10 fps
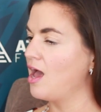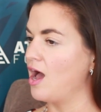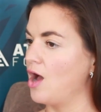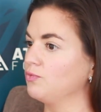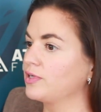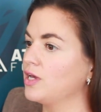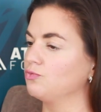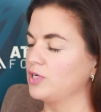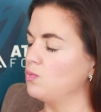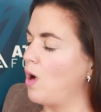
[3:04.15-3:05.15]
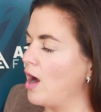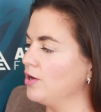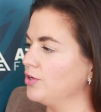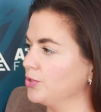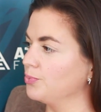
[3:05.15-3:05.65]
uh, can
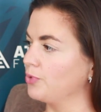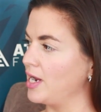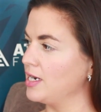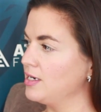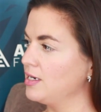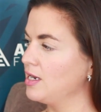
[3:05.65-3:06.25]
rewire your brain